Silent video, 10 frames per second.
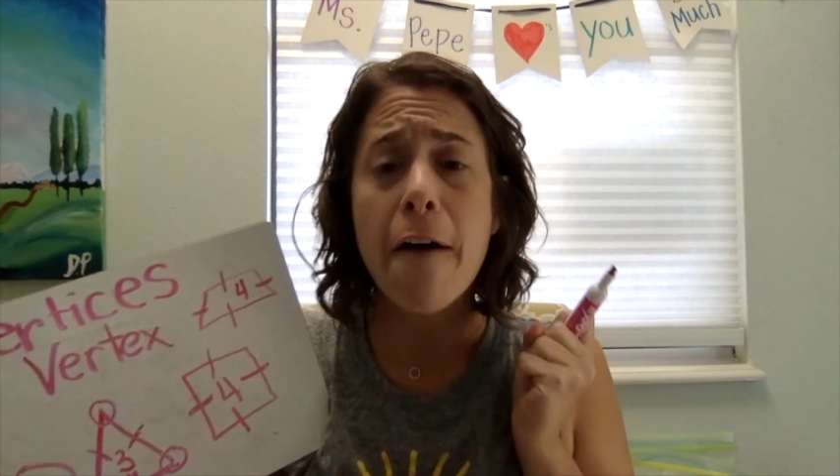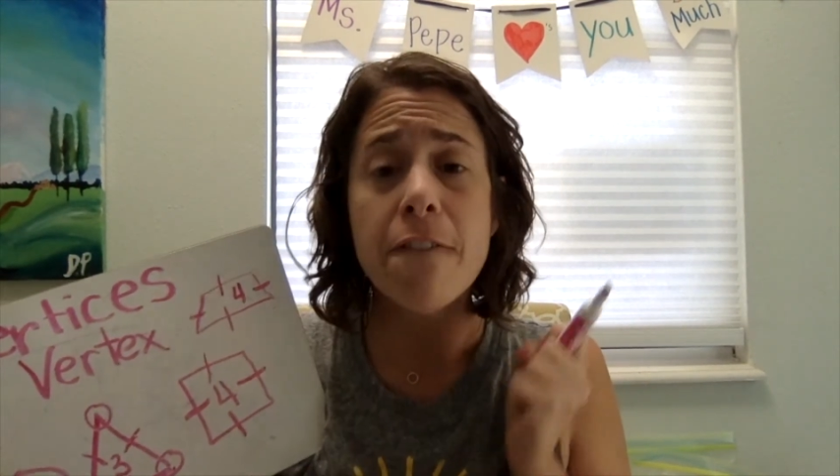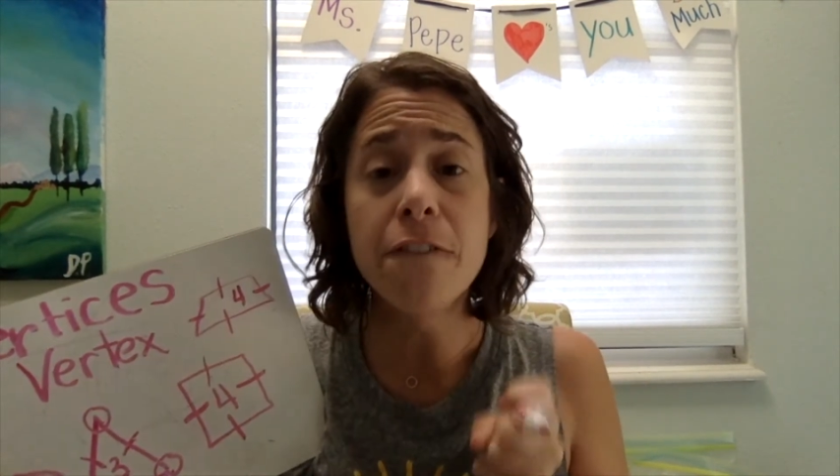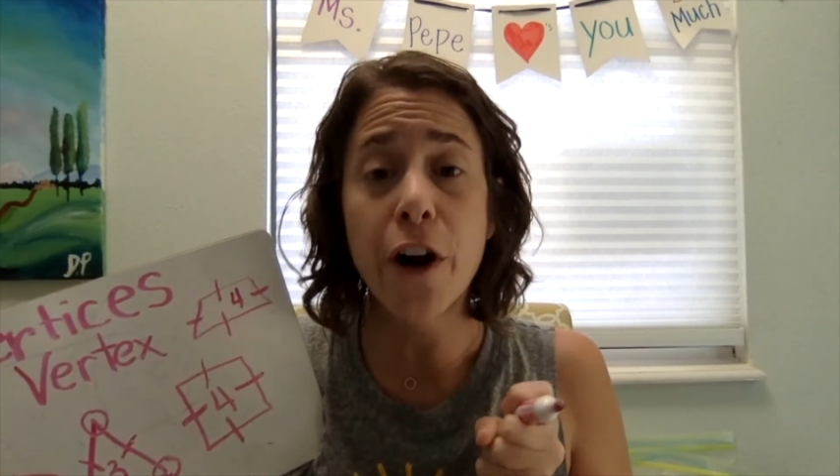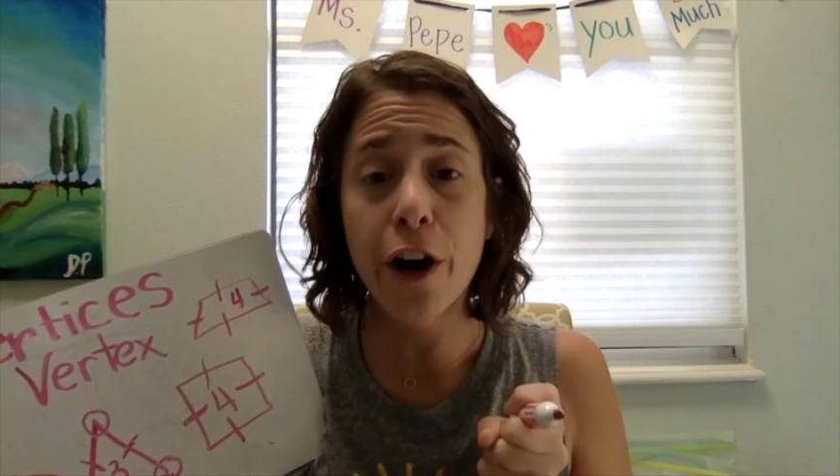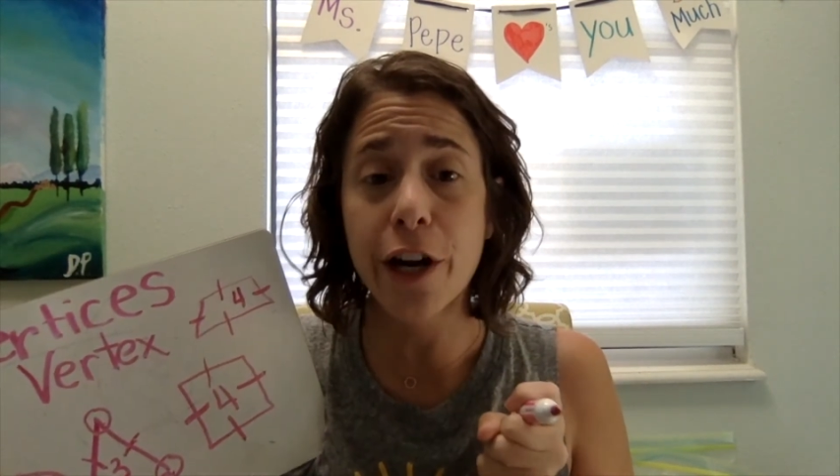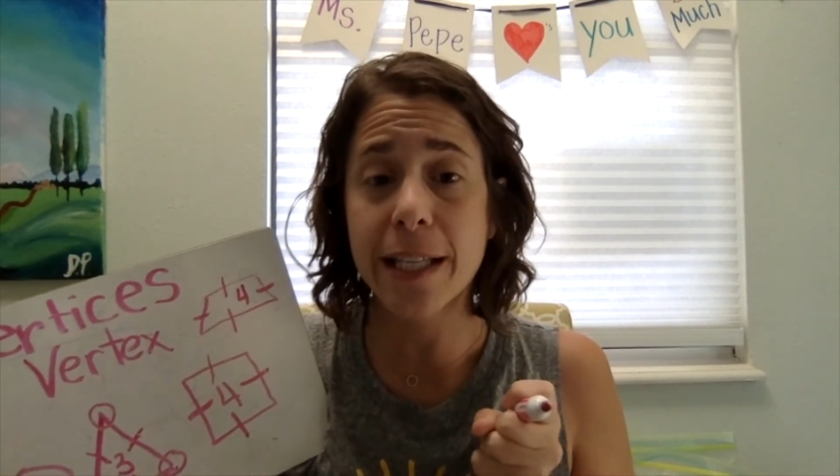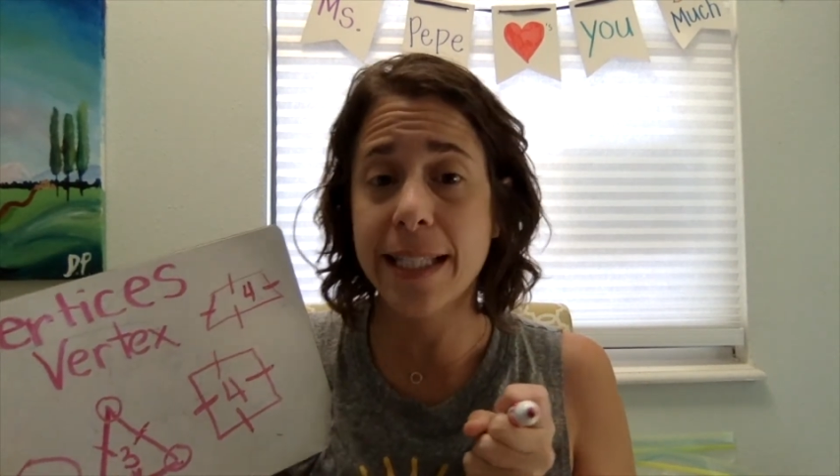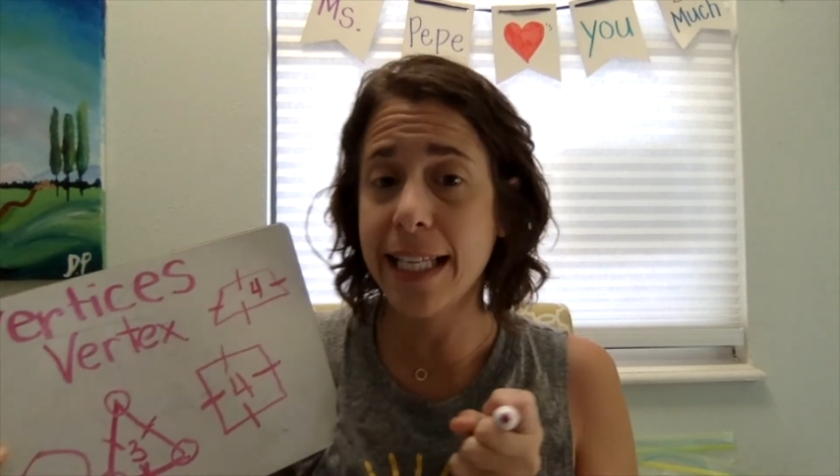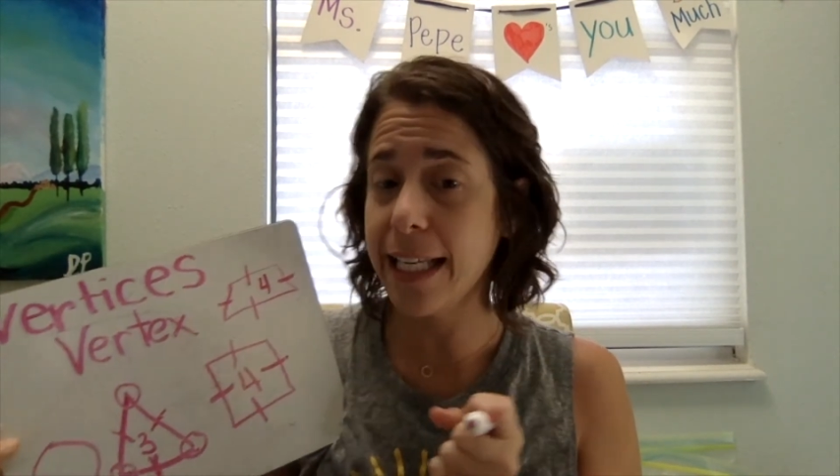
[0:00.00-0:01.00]

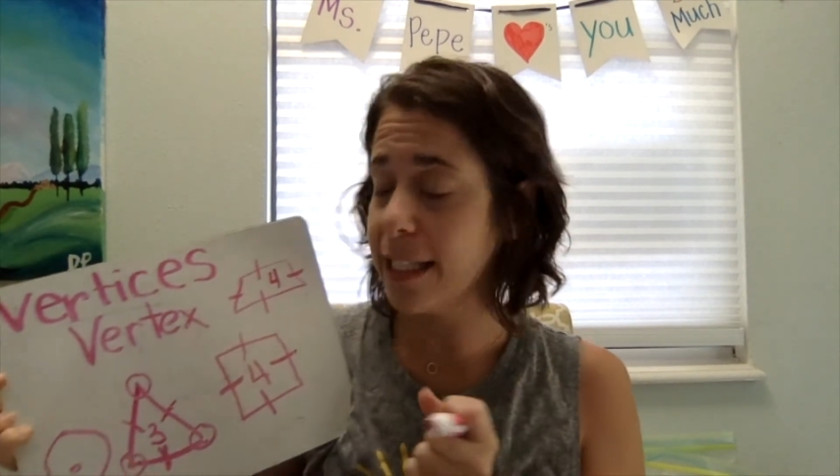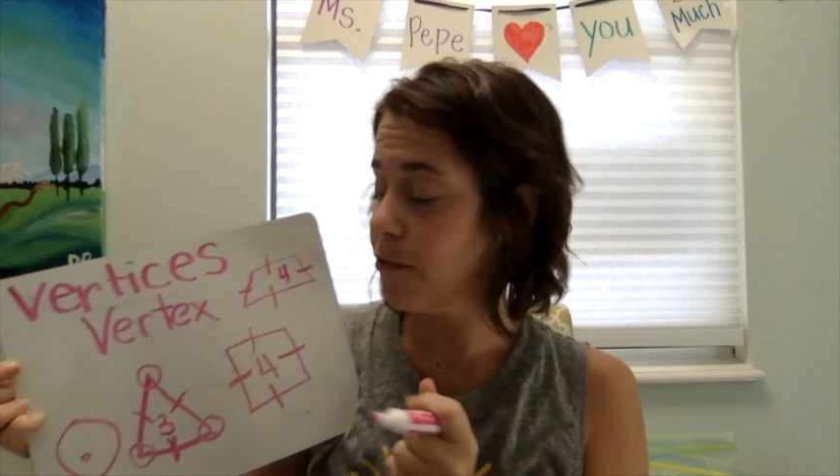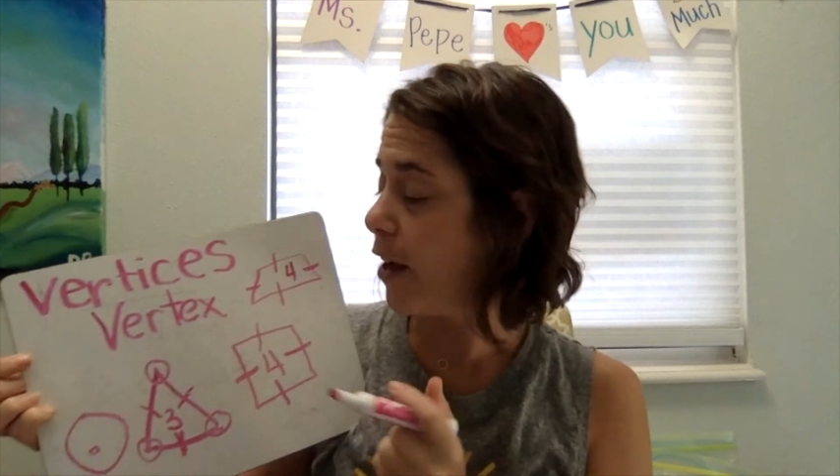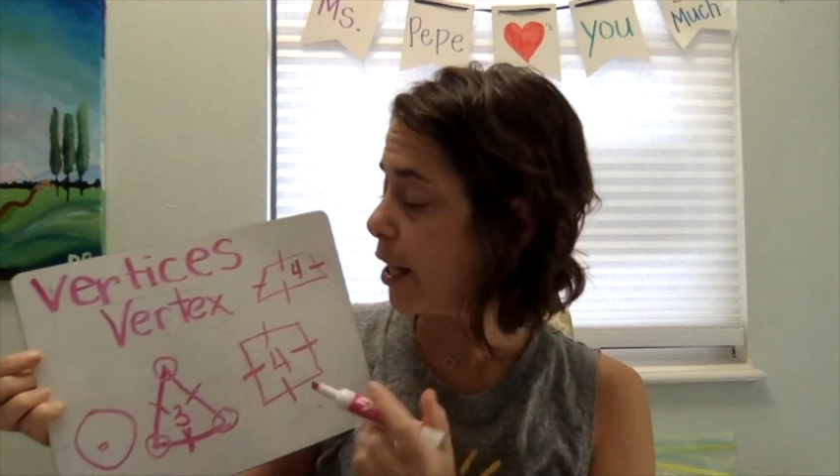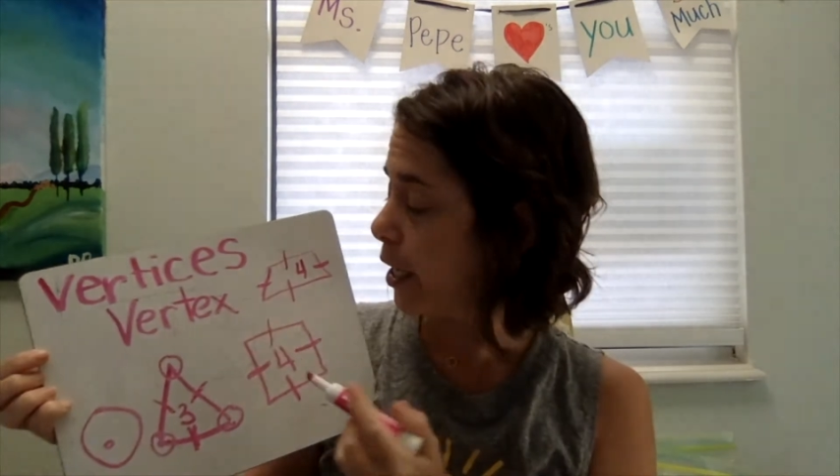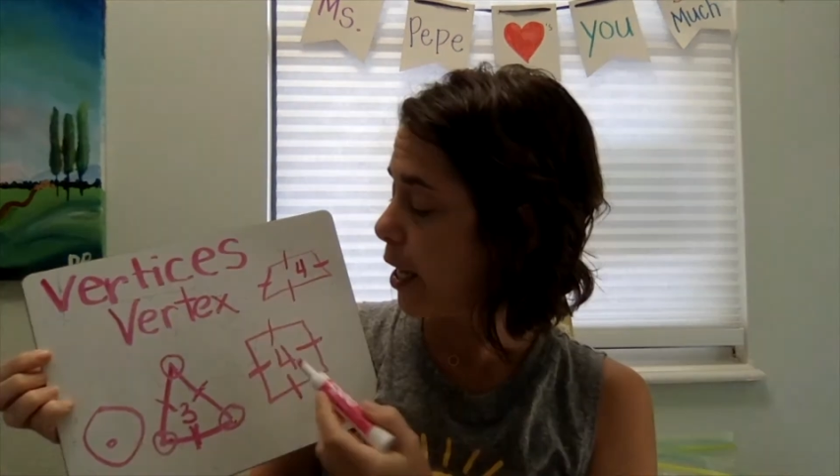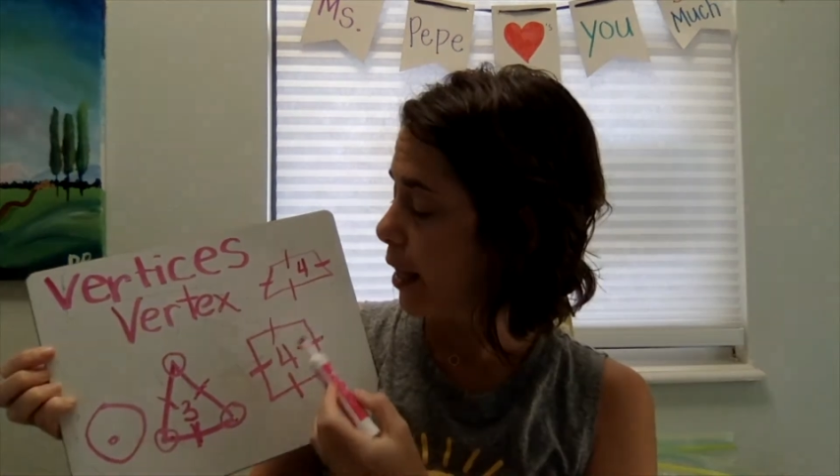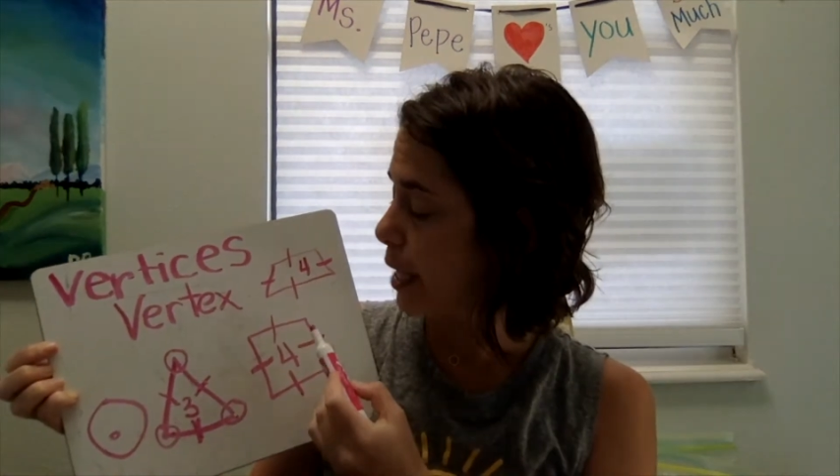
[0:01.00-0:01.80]
Vertices. Very good.